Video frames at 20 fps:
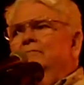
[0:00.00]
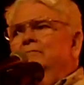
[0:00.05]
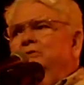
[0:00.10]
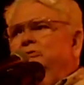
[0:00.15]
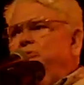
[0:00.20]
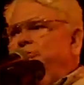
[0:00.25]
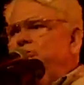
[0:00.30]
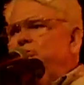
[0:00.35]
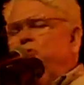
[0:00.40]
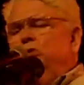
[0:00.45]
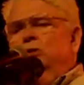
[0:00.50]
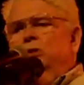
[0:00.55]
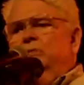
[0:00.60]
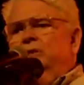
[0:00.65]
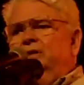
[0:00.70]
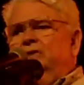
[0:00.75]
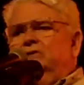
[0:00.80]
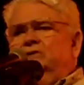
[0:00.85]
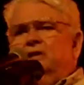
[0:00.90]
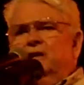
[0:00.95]
But she's going to
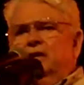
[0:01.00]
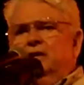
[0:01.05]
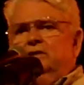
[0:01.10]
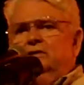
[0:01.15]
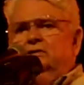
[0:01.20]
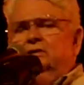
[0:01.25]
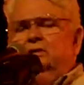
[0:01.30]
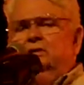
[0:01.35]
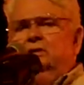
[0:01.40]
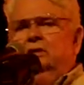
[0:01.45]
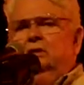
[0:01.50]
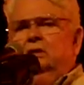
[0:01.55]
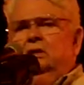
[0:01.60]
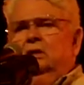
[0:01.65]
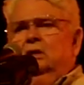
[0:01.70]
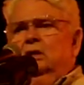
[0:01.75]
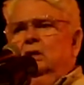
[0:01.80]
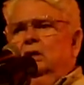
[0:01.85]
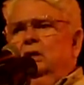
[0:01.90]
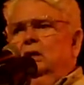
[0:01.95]
be tight.
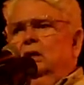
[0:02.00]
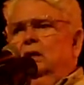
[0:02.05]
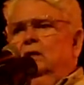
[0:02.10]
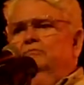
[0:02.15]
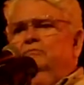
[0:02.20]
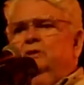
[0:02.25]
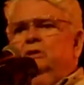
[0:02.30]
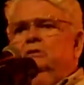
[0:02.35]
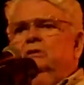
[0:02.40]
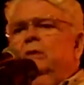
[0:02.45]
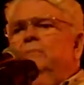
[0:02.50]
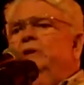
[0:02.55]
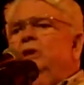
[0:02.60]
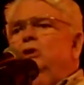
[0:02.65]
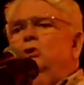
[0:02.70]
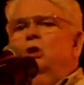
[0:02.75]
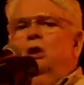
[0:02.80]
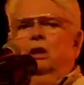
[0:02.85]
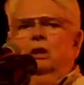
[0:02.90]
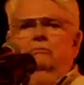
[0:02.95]
Let me
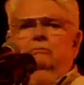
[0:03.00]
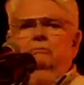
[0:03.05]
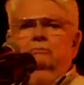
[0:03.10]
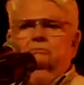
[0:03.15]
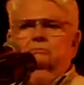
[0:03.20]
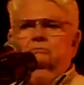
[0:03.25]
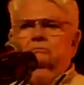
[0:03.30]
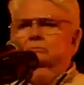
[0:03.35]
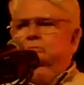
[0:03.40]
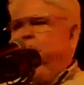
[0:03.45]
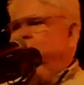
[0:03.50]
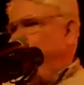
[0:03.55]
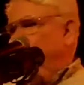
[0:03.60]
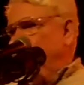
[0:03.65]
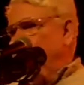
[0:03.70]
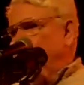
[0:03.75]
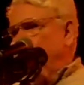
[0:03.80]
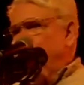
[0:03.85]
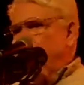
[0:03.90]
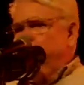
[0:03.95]
call him. No
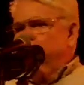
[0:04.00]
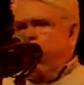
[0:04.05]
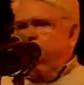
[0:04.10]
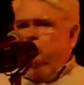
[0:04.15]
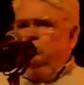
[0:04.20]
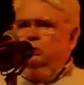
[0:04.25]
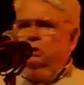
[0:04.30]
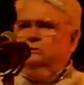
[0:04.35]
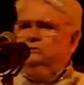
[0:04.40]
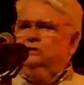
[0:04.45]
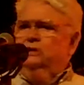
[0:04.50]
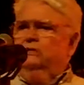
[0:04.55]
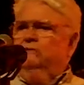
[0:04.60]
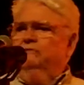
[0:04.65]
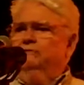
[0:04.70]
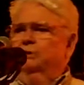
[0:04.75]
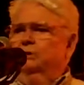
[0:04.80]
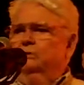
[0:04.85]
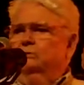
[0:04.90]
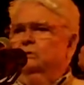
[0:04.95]
computer. She calls on the
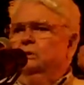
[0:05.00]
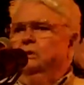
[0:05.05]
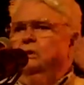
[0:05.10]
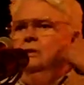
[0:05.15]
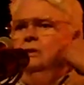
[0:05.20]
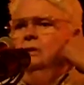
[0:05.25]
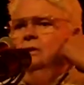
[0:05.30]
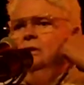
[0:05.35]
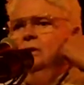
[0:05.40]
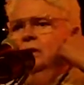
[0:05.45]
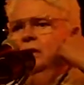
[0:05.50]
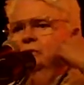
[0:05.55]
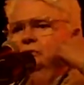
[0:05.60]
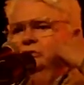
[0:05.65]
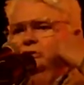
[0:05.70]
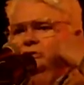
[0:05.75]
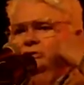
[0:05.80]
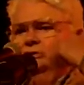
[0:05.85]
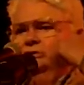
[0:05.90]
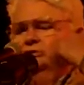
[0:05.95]
phone. And
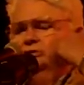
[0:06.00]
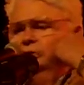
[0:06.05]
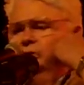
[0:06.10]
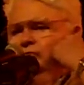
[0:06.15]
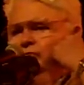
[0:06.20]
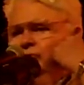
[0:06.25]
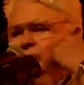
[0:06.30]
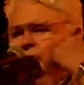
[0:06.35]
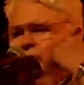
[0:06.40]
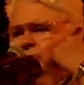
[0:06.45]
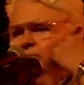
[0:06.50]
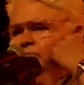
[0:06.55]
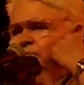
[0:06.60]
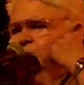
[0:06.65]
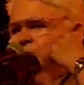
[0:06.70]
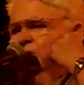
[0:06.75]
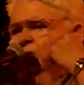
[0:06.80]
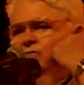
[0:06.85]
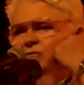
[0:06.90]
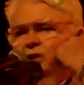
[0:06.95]
she says, Sylvia,
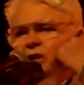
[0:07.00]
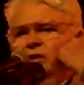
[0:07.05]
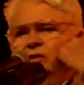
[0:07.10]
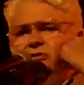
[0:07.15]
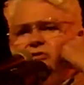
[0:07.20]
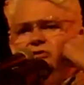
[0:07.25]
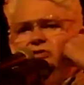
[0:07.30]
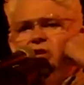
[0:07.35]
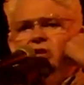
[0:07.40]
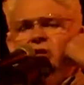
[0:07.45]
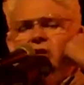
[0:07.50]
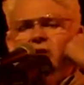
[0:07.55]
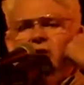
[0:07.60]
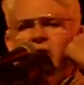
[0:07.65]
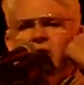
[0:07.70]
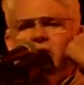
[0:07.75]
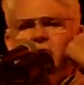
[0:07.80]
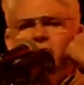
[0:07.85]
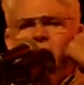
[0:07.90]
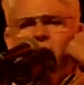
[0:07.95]
have you got a seat on
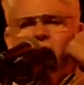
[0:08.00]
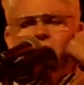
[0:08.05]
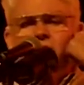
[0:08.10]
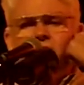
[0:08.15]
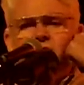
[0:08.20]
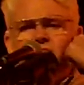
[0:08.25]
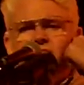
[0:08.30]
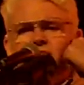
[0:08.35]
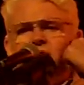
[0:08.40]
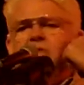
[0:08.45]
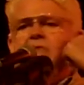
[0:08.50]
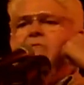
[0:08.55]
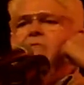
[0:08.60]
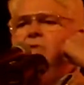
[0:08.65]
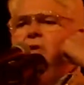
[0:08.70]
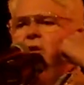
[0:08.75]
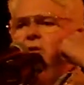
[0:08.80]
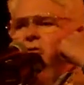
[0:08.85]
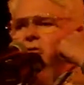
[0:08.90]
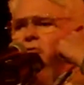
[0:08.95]
that Northwest flight?
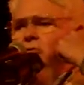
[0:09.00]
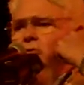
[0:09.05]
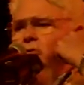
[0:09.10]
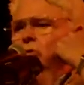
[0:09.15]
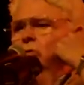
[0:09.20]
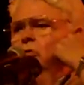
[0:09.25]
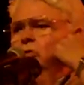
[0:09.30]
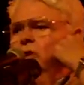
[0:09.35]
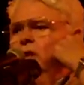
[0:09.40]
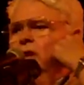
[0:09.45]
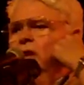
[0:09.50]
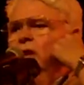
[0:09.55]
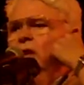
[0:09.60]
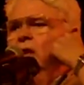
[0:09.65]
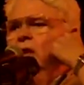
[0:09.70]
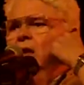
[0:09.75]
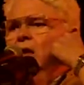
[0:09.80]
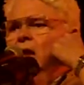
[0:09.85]
Yeah, you do. Okay.